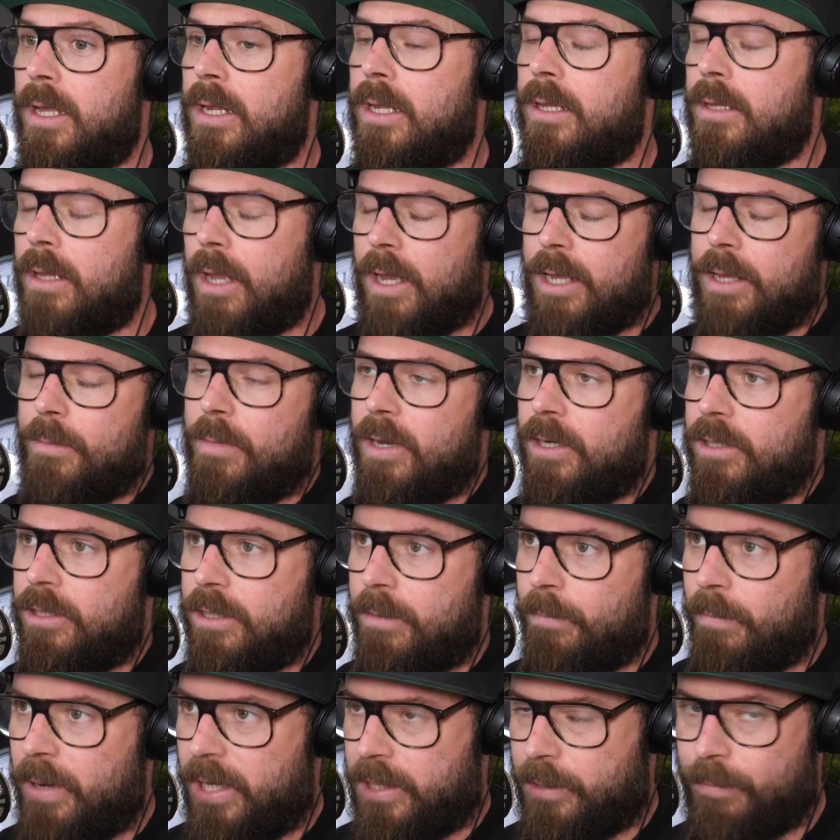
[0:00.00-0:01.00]
like you
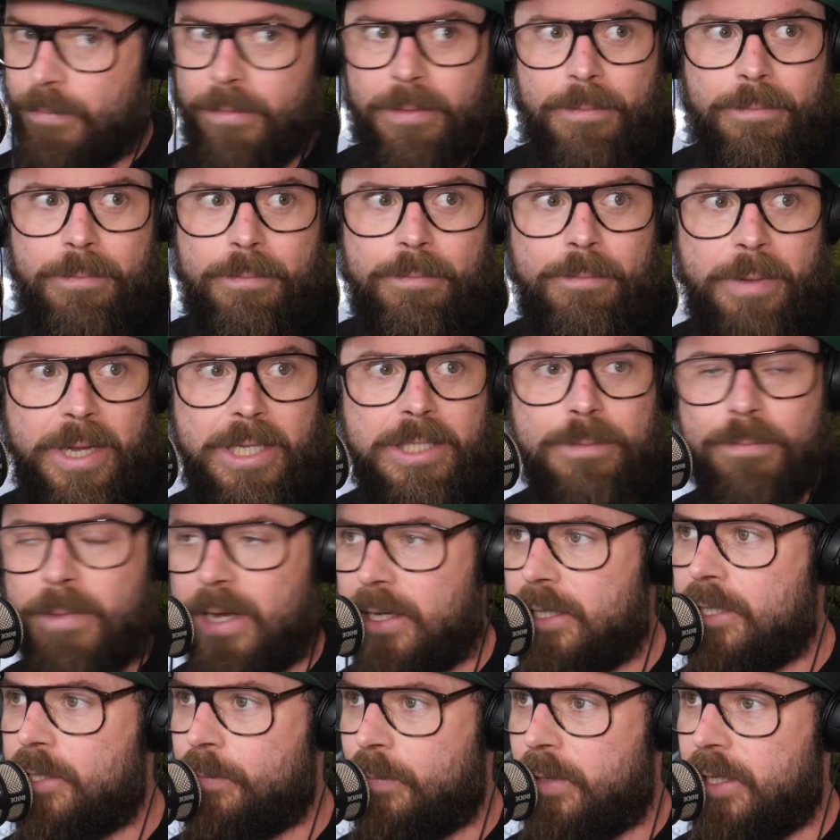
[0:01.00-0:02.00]
mentioned, best
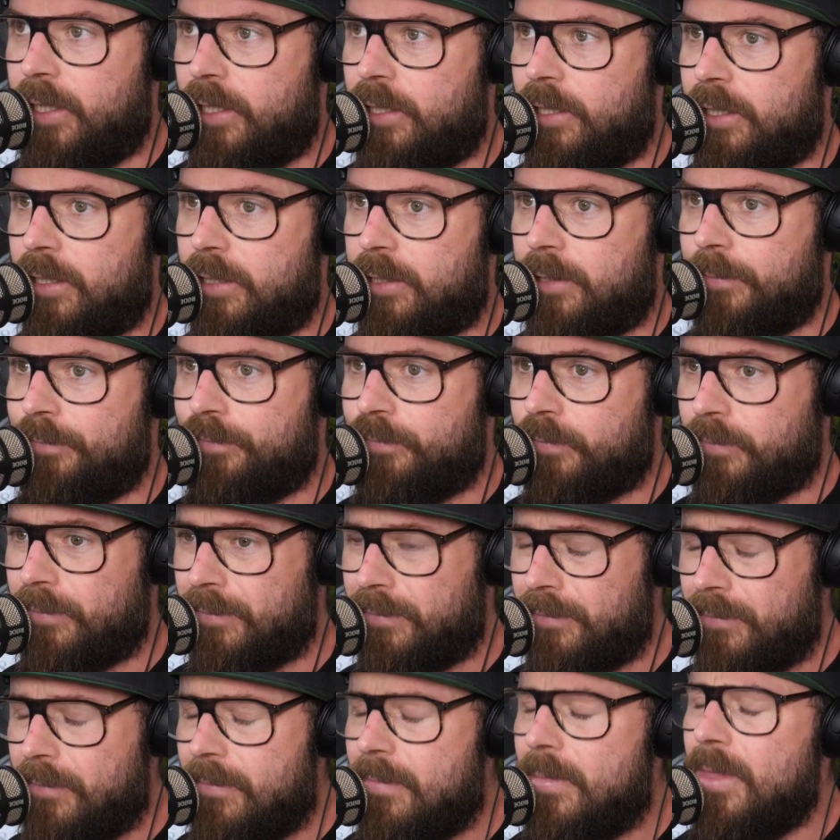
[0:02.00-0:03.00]
man speeches.
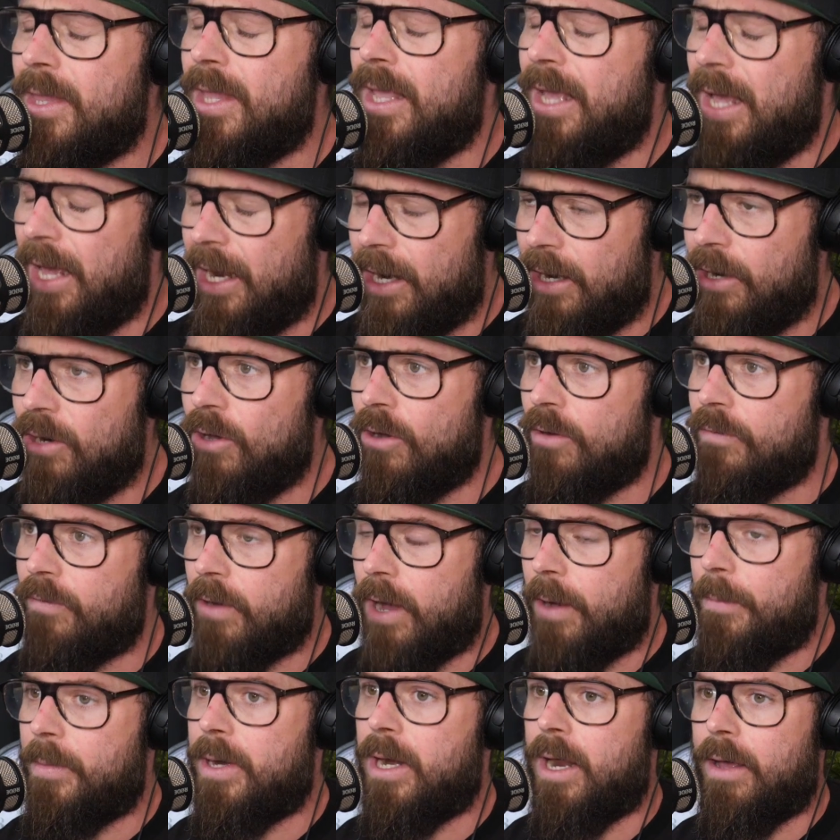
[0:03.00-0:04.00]

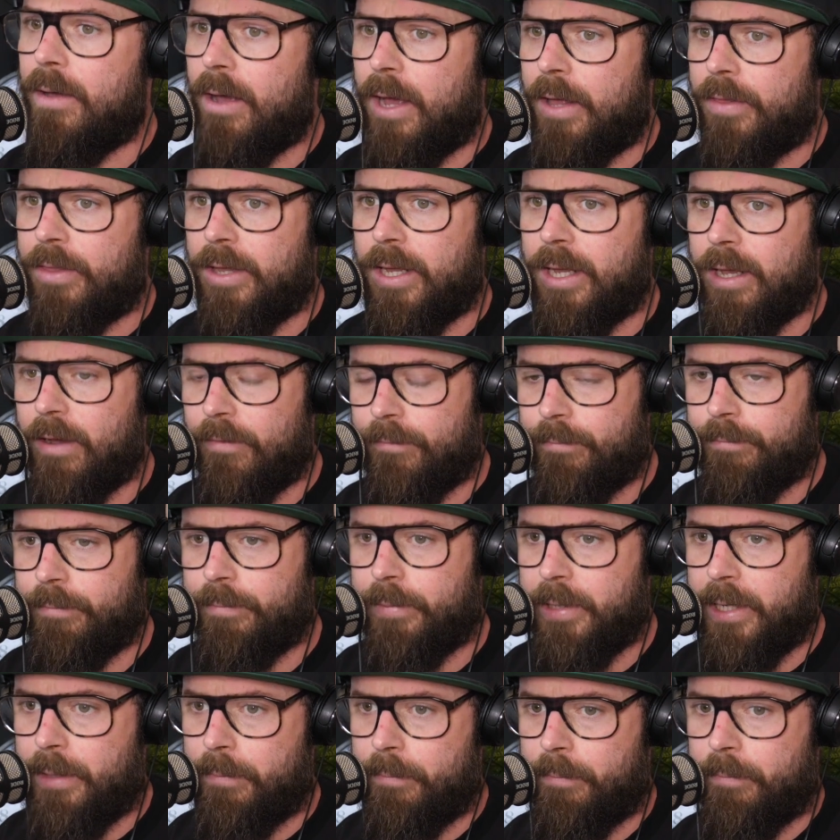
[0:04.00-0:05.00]
I think I've
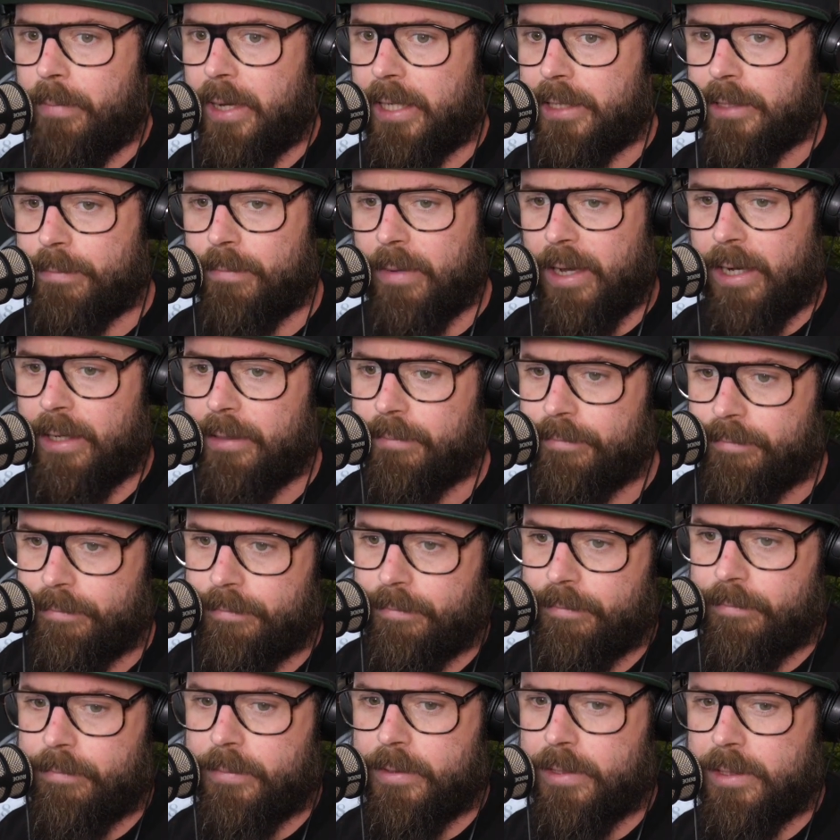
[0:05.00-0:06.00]
been best man
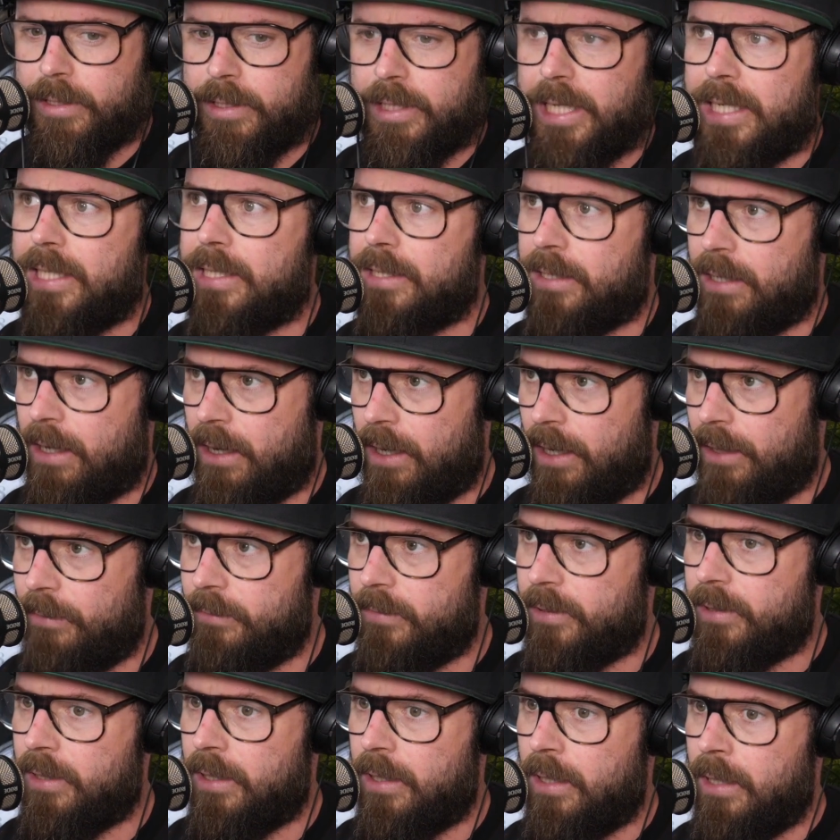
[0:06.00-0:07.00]
6
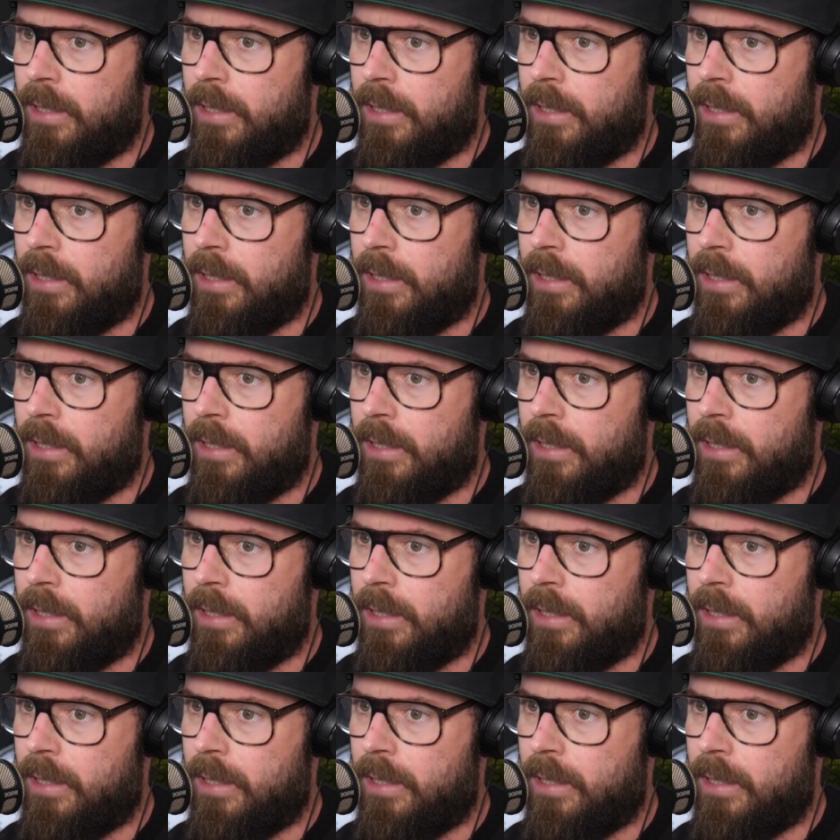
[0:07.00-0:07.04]
times.